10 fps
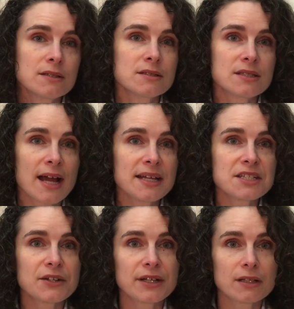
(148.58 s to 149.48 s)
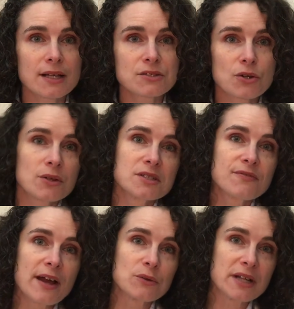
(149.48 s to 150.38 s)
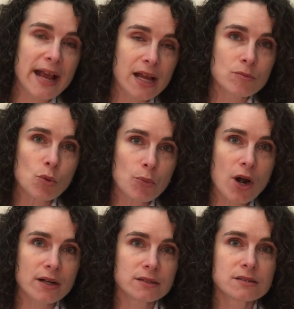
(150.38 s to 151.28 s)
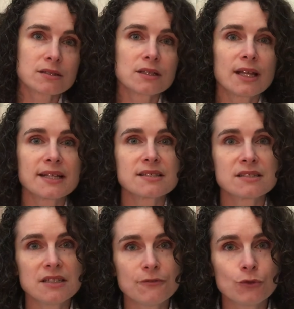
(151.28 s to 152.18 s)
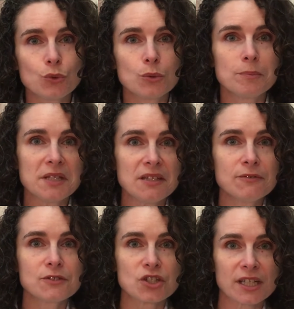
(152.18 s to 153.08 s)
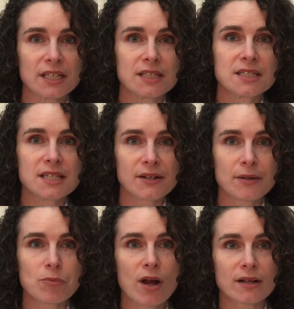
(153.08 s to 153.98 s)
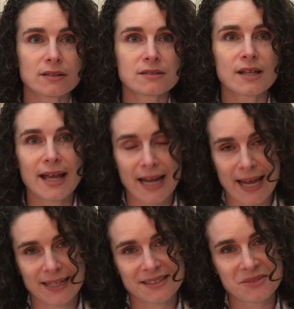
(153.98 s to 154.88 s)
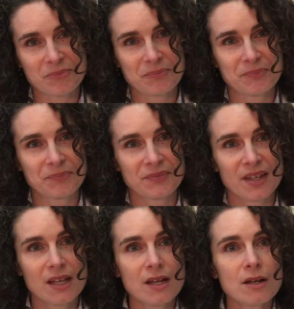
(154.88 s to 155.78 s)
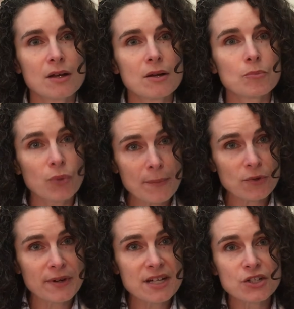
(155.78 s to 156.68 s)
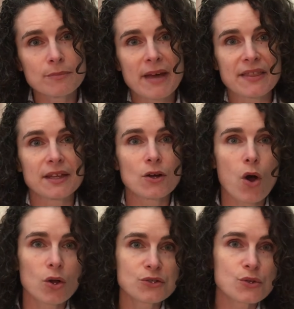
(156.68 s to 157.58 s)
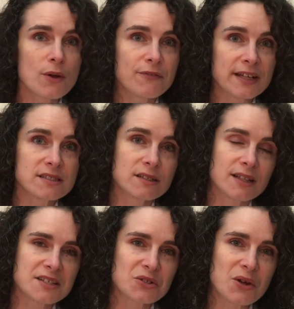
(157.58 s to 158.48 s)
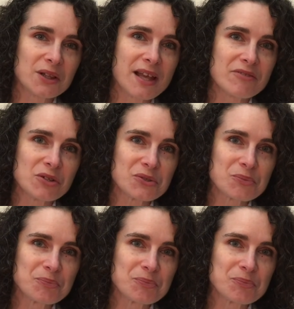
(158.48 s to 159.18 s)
Dietary cholesterol is found in animal products like seafood, beef, chicken, dairy products, and eggs. Preparation method also affects cholesterol levels.